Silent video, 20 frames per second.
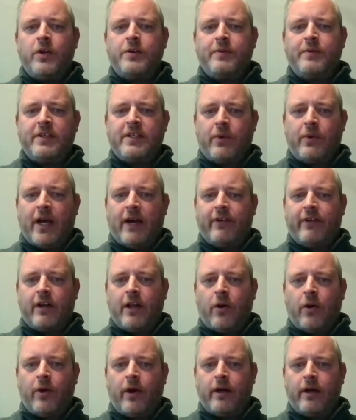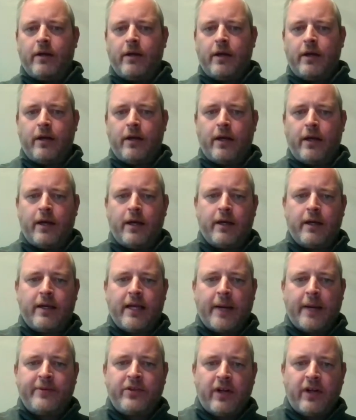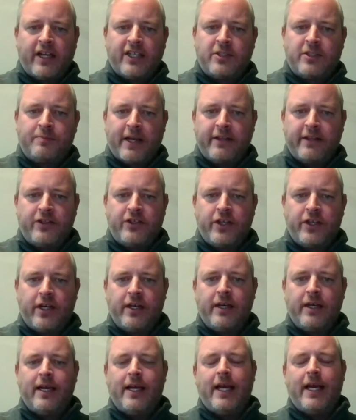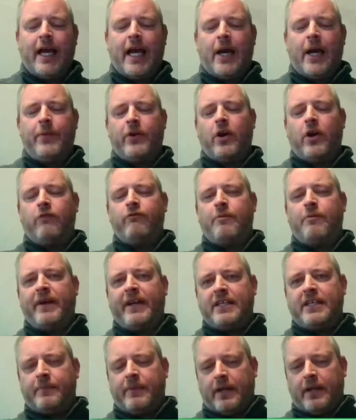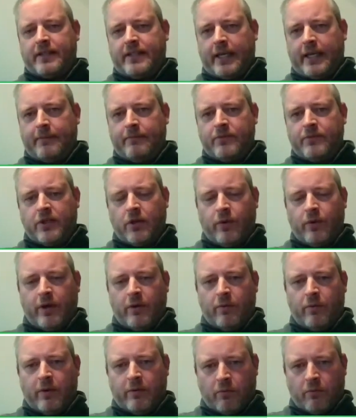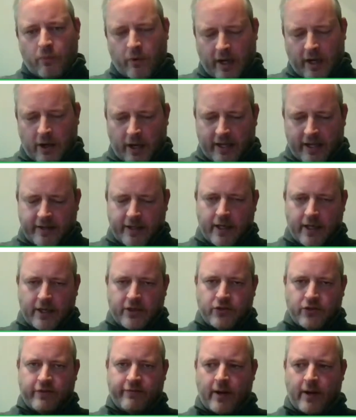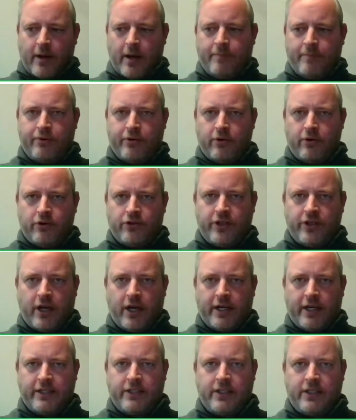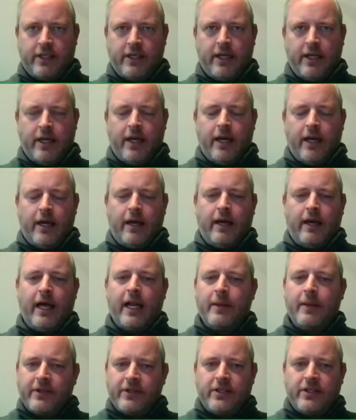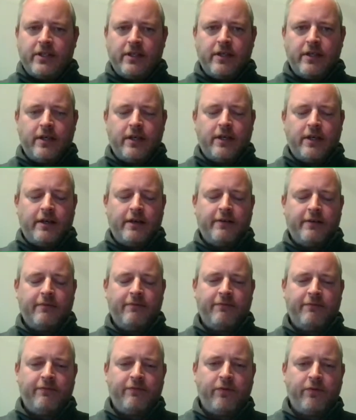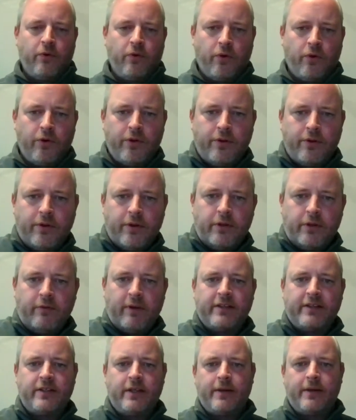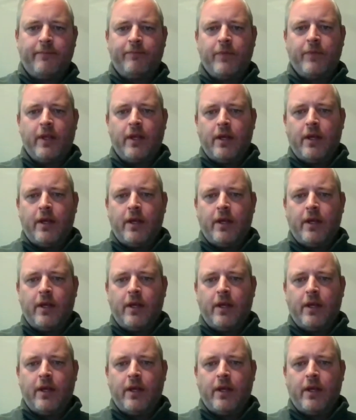which means that we have a lower capital expenditure, and we've got repeatability. So we're hitting a sort of a productionized element for the reactor.